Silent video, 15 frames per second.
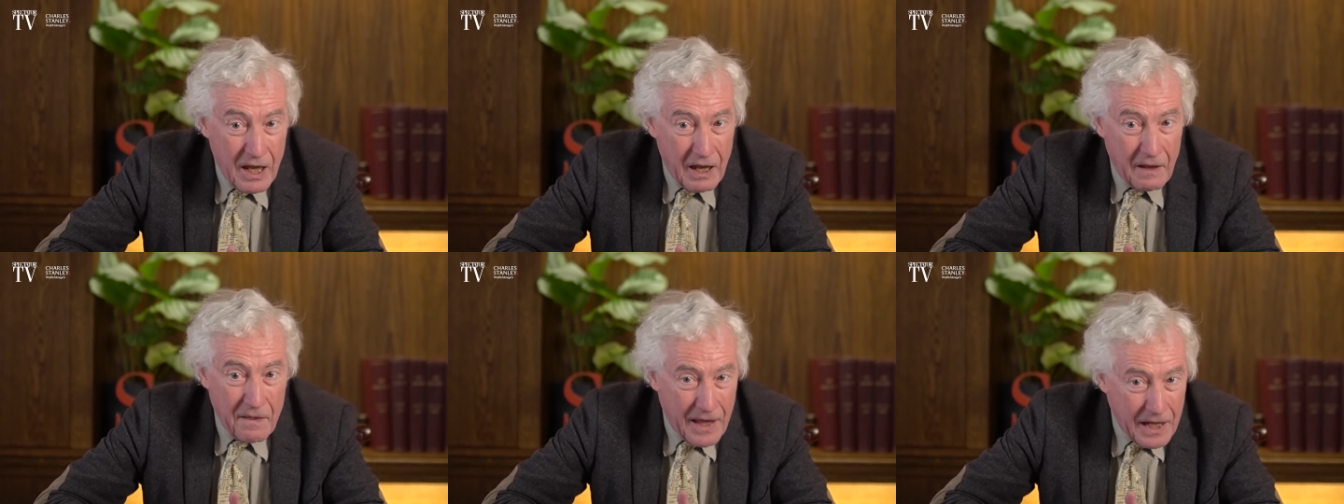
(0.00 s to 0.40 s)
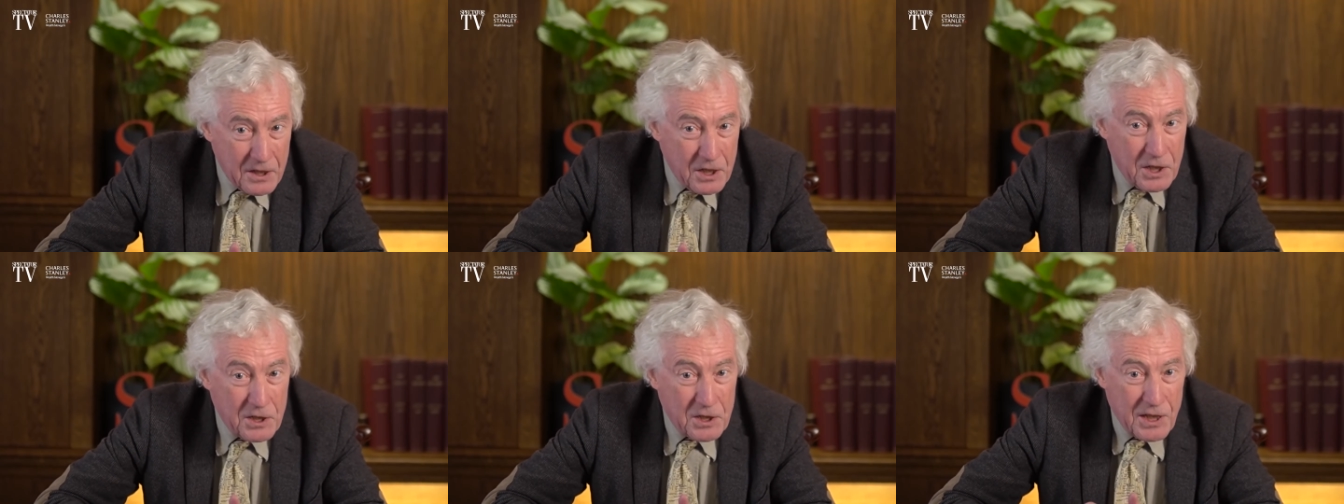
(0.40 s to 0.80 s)
and
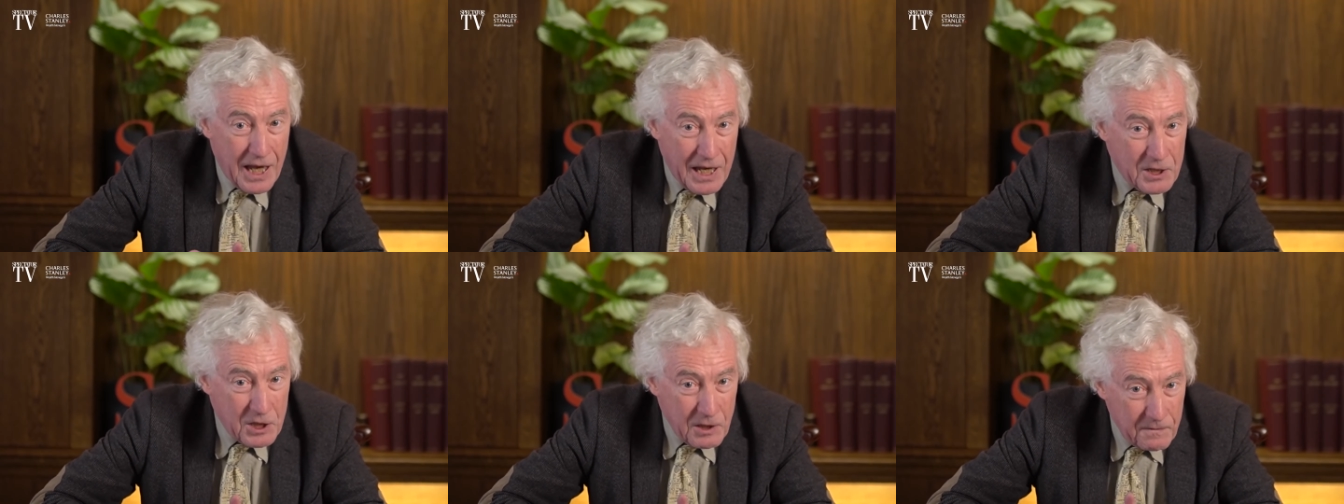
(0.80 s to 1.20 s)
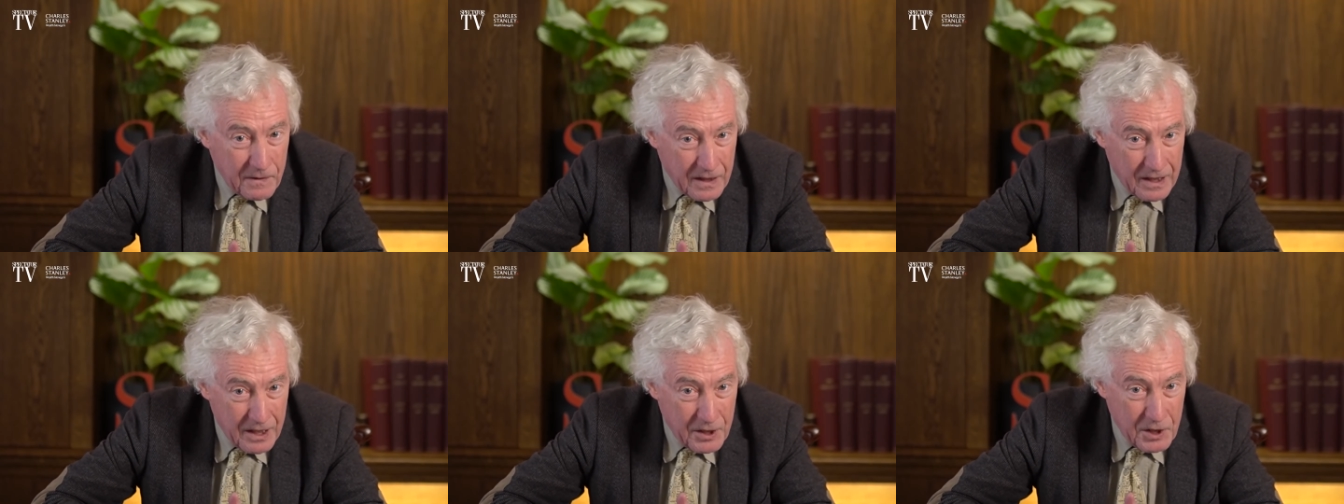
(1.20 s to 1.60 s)
that is
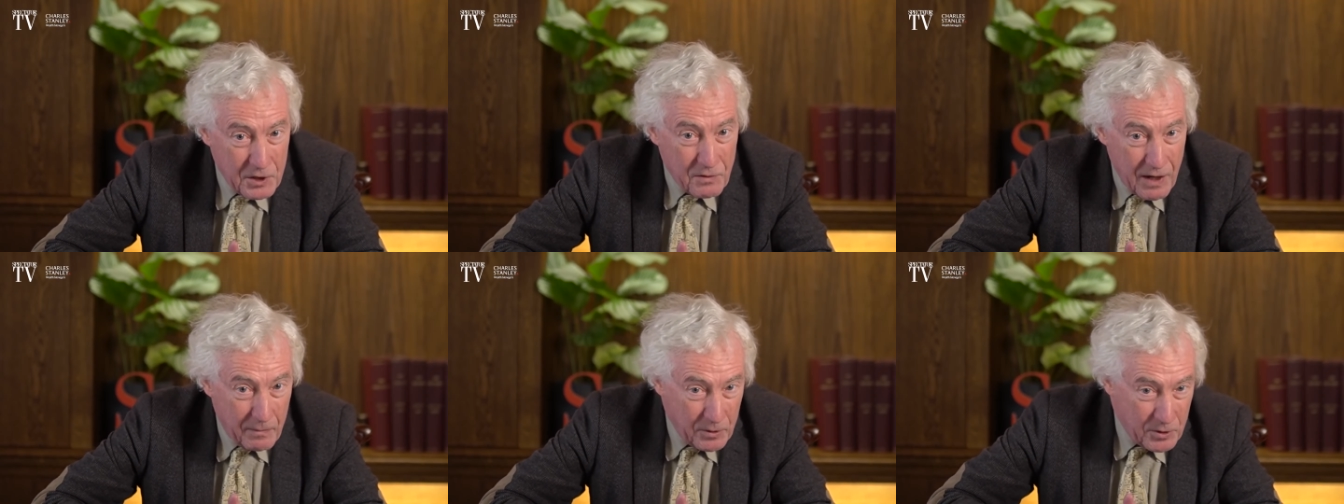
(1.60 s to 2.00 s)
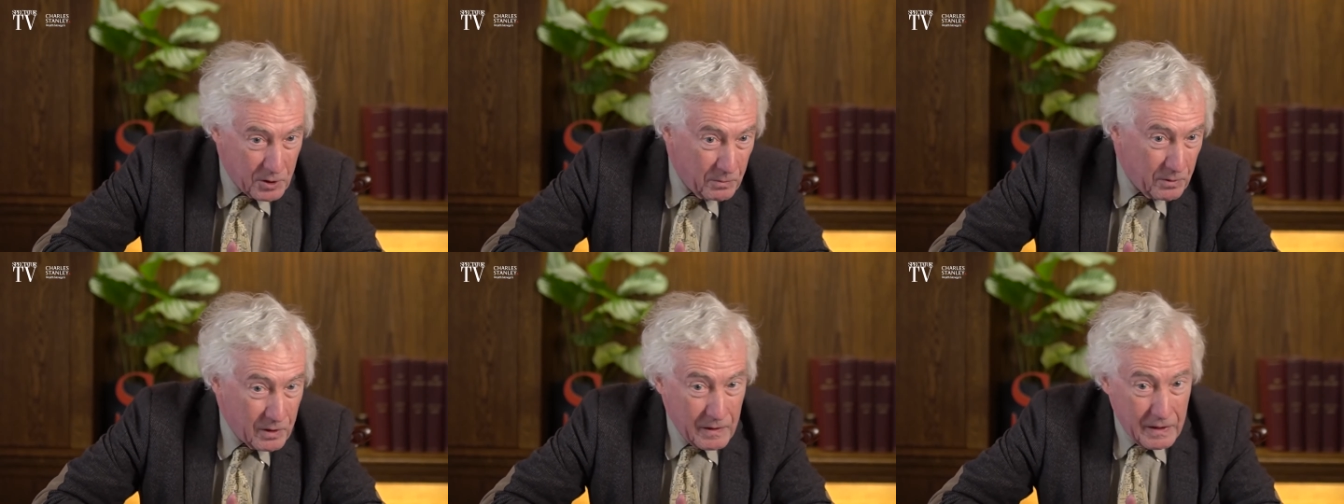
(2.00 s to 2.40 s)
scientifically
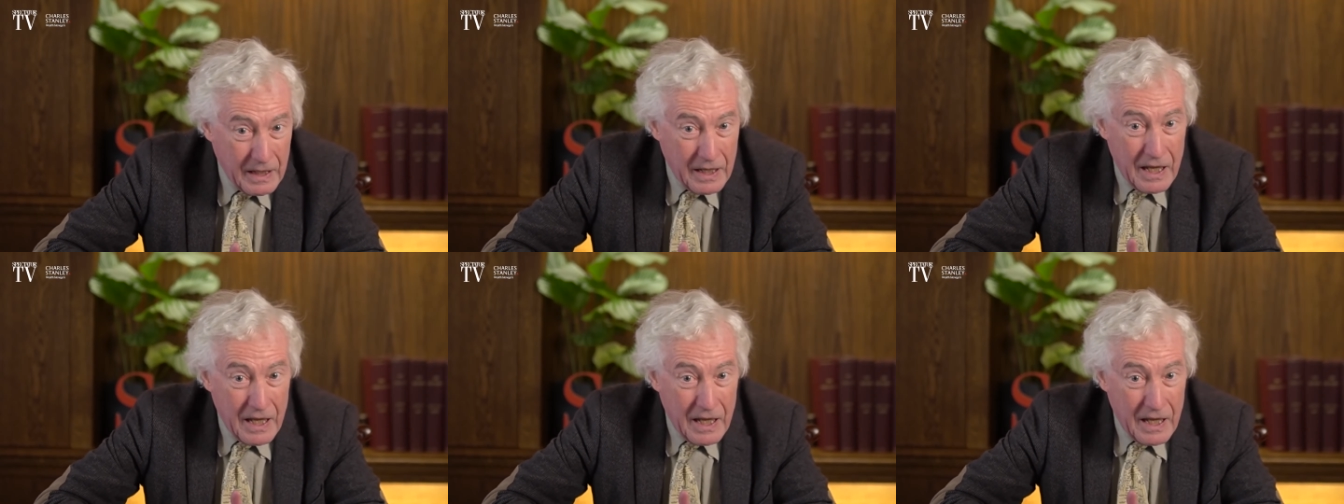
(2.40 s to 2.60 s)
disreputable.